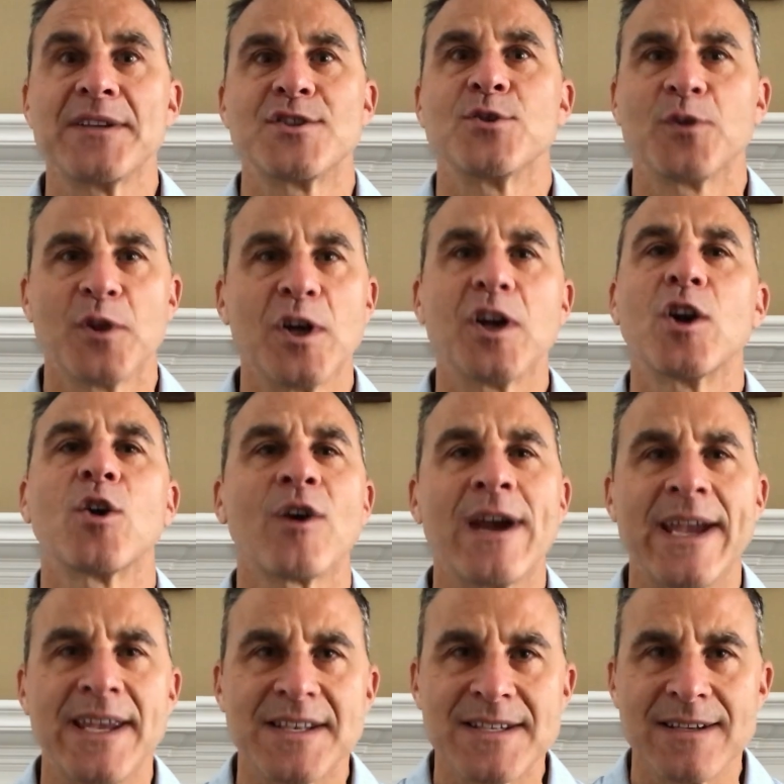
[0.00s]
to look
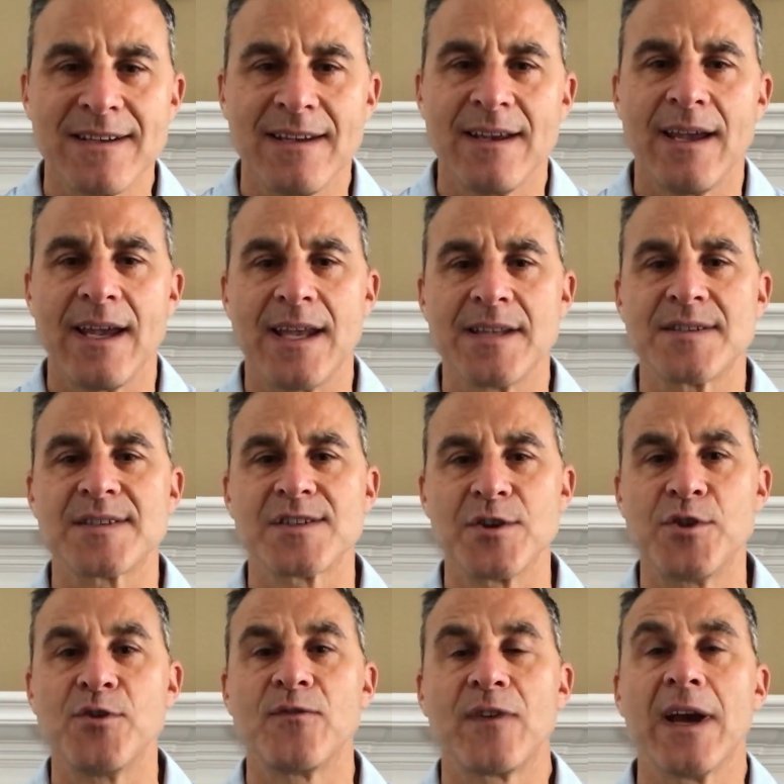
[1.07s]
great, and so
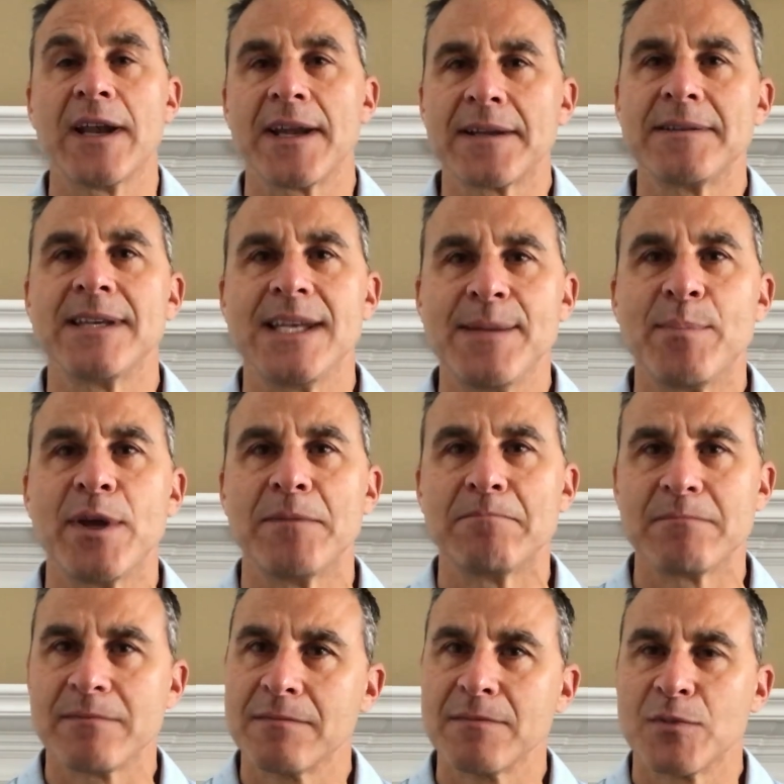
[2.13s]
you've got to keep it
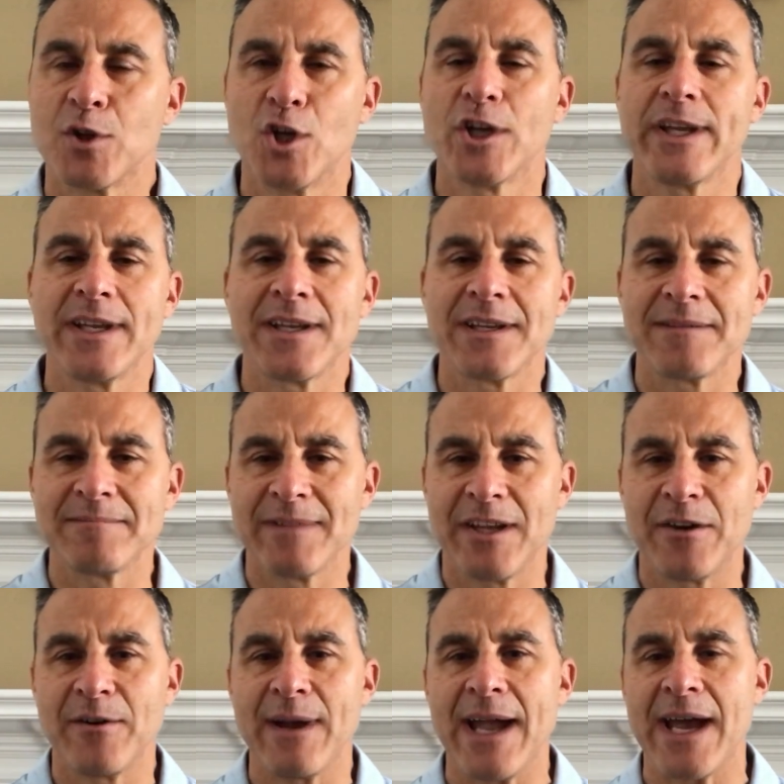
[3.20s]
looking,
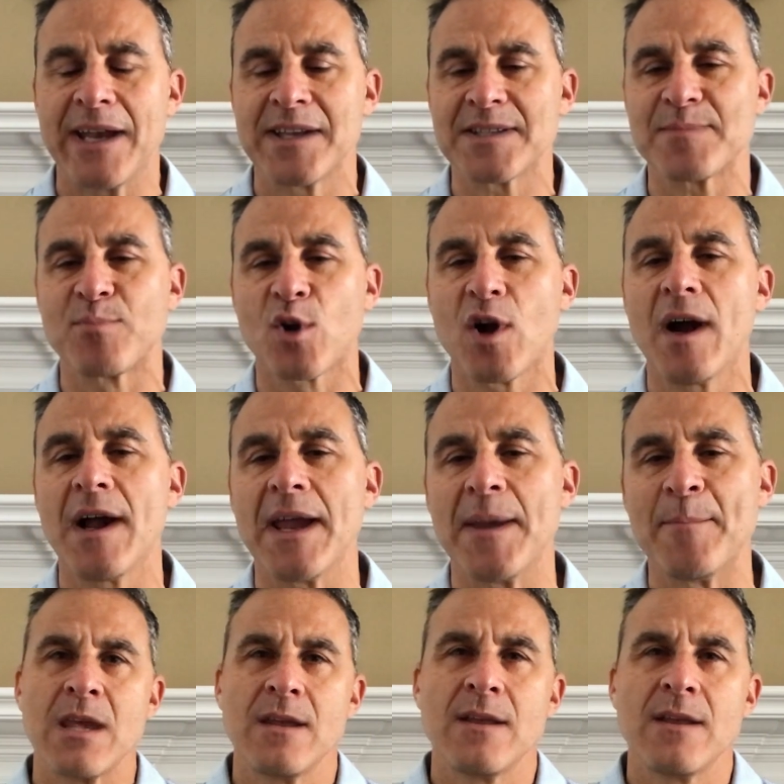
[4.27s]
at its prime.